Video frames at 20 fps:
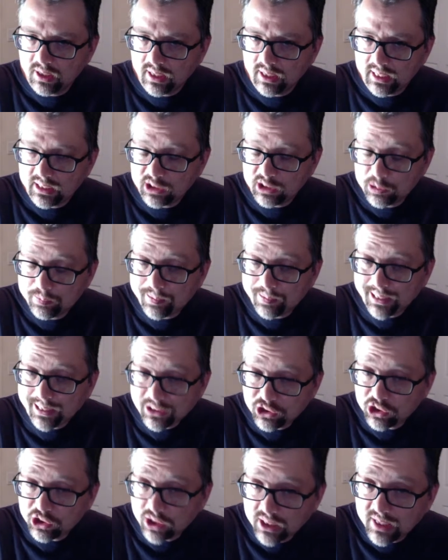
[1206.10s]

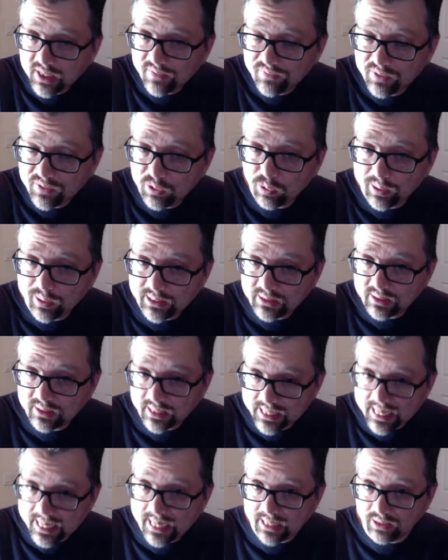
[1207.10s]
especially if he wins
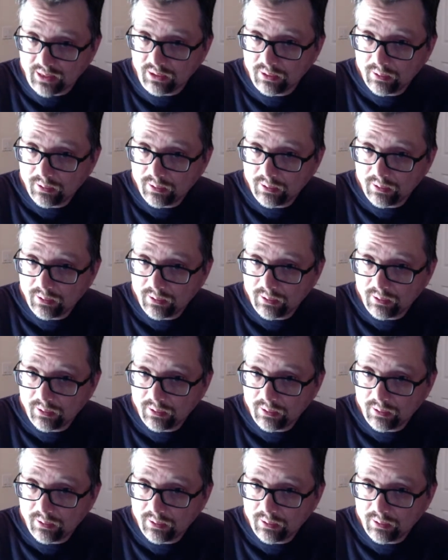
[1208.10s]
again.